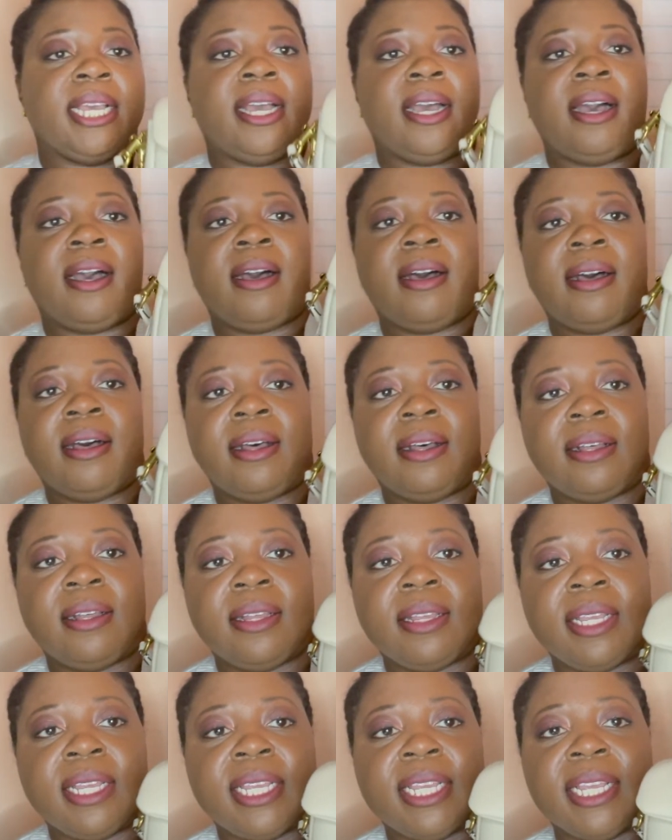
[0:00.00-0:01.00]
Oh,
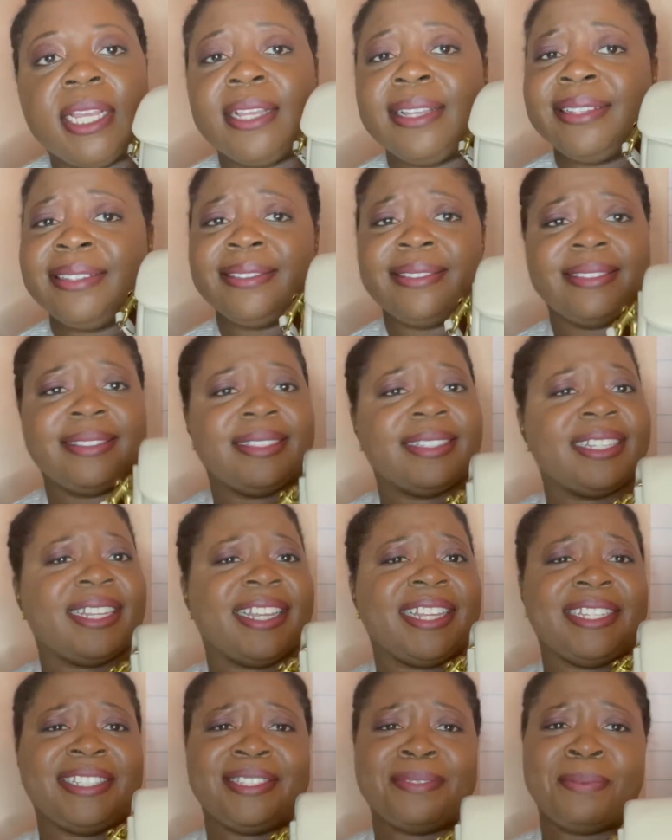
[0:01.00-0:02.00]

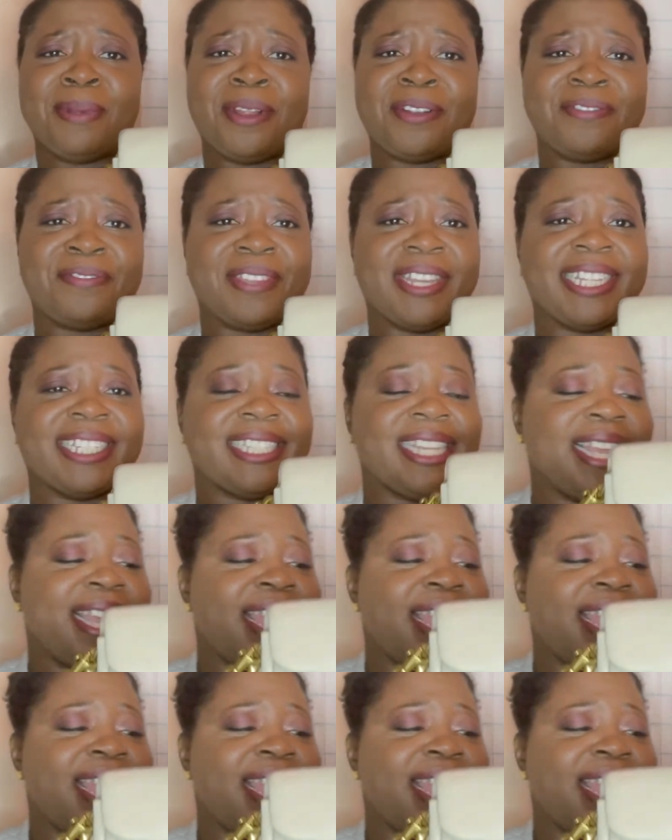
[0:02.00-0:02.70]
it's perfect.